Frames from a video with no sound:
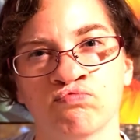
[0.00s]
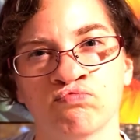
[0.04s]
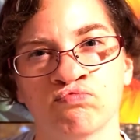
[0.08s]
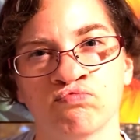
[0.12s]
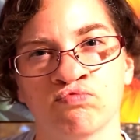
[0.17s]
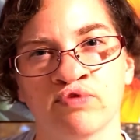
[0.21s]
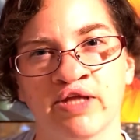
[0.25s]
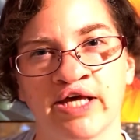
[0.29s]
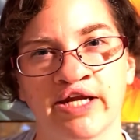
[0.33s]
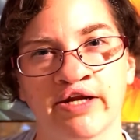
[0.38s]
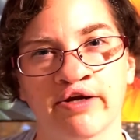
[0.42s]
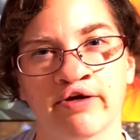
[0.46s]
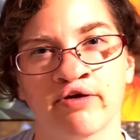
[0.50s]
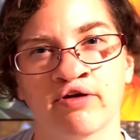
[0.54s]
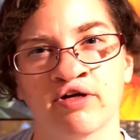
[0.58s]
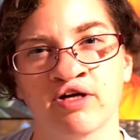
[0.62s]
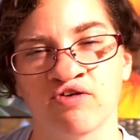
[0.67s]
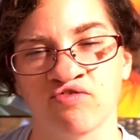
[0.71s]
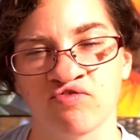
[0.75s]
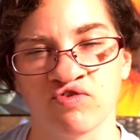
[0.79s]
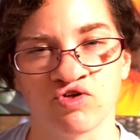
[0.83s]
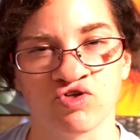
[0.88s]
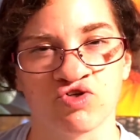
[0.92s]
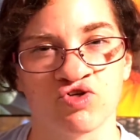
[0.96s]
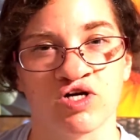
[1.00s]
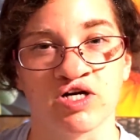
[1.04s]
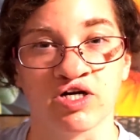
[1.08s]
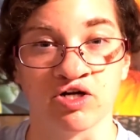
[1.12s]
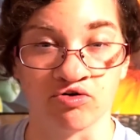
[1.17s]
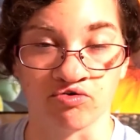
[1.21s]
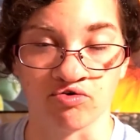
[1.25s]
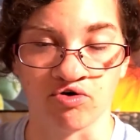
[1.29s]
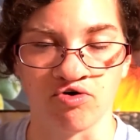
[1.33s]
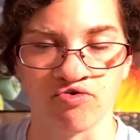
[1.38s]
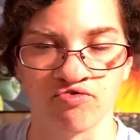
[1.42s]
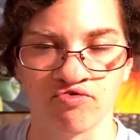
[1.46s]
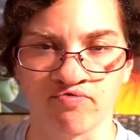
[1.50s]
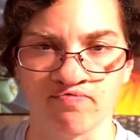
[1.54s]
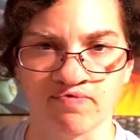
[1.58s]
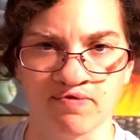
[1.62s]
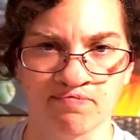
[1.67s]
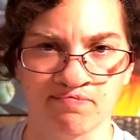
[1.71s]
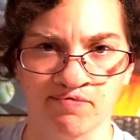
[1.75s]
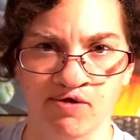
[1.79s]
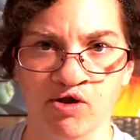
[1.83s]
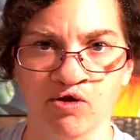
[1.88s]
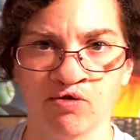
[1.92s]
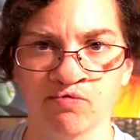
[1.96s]
later, if you're trying to grow it from the
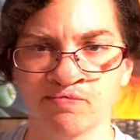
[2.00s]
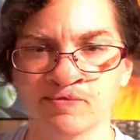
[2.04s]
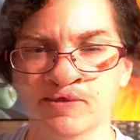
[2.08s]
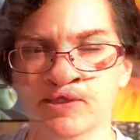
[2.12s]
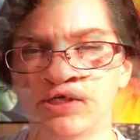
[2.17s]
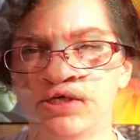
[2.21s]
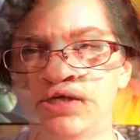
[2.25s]
bulb.